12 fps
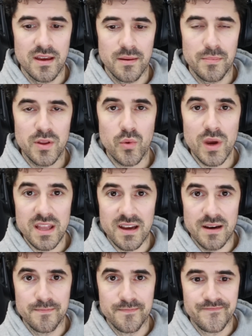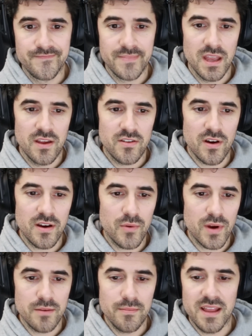between them. So I
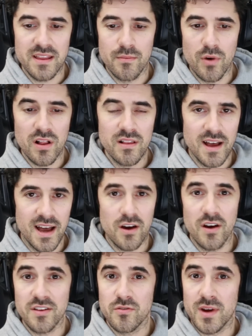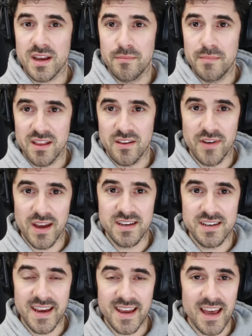recommend them all. I also recommend the
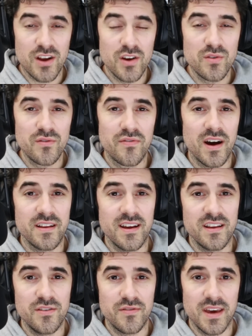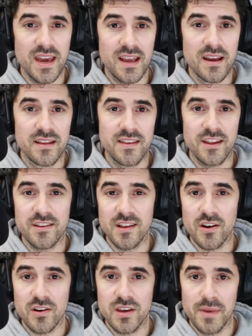Fanatec. I couldn't find anything that's an
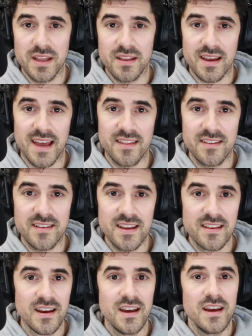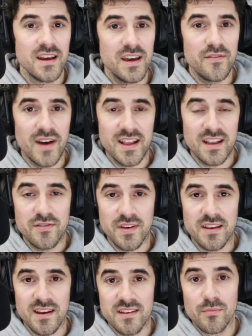argument against it. If
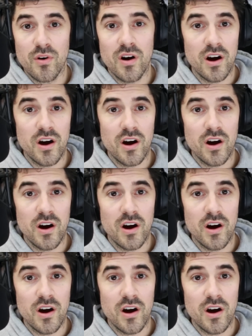anything, there's more